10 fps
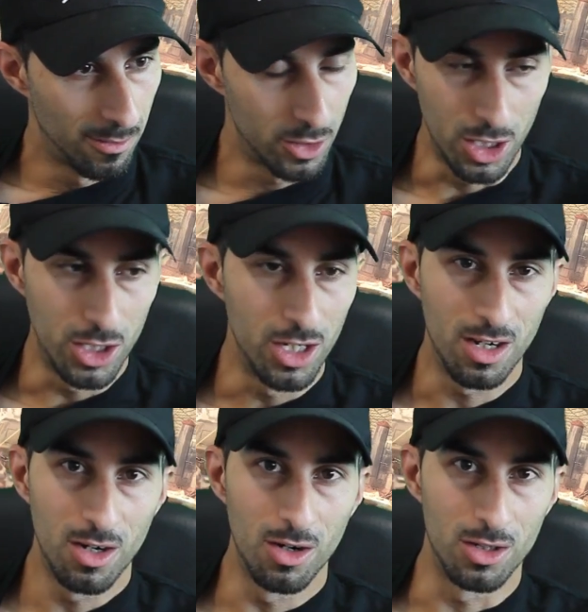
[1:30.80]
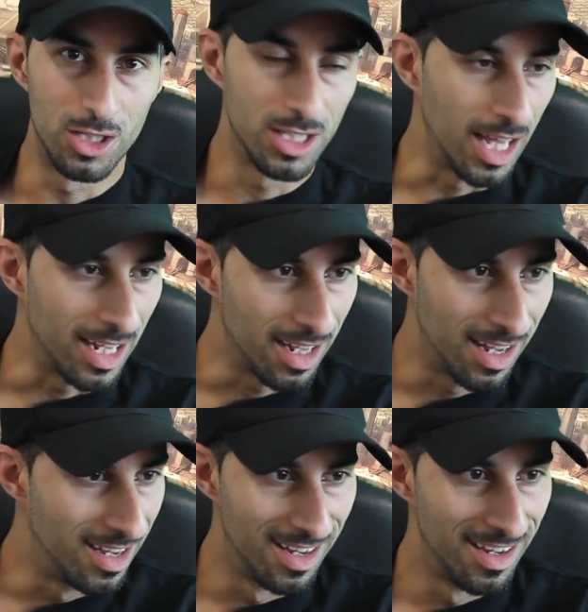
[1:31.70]
For such a young girl, she's like
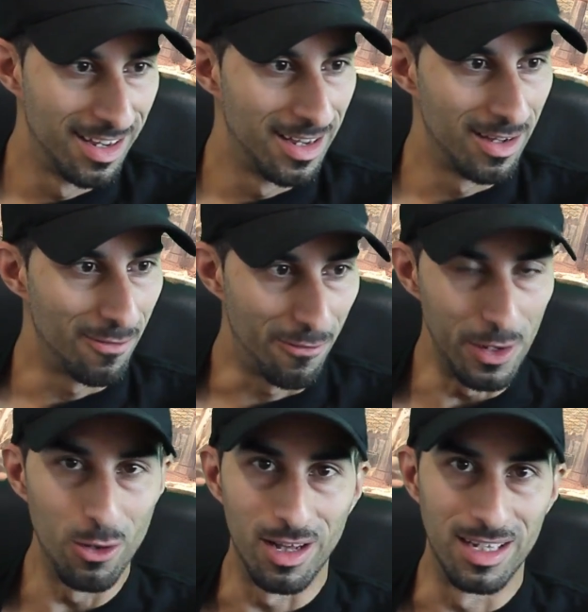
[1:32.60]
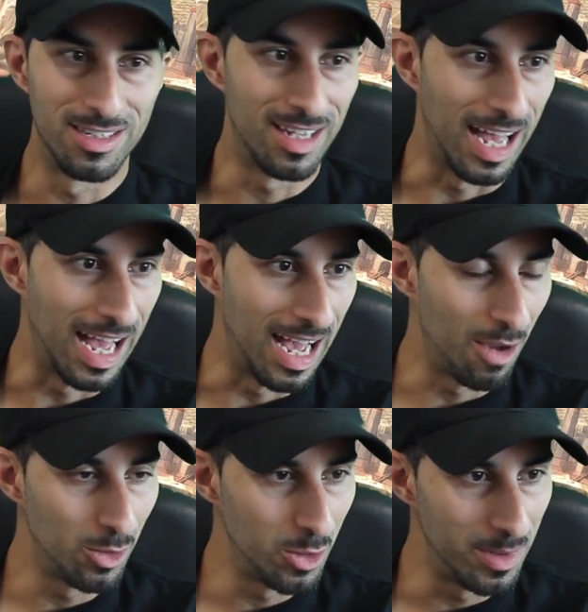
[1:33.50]
fearless. How,
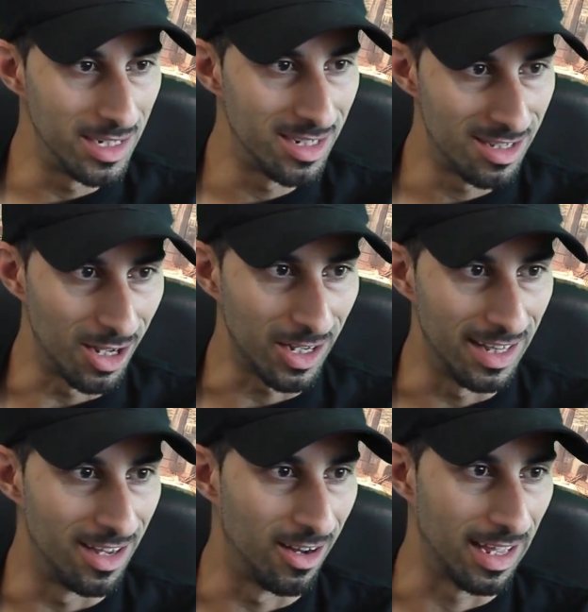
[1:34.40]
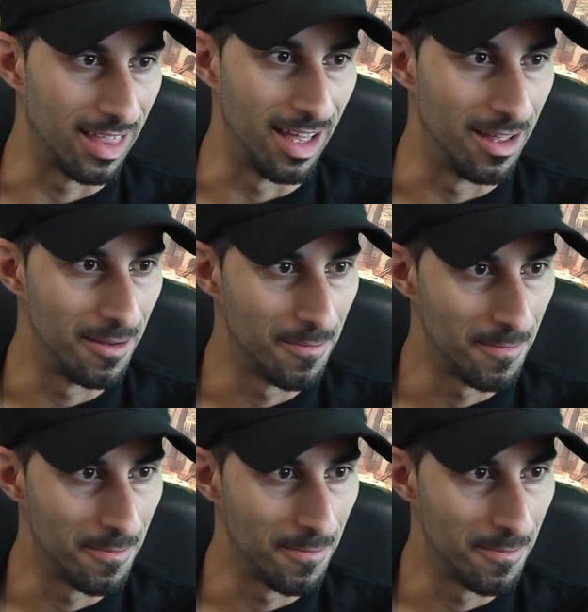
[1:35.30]
how would you be stuck in there like that?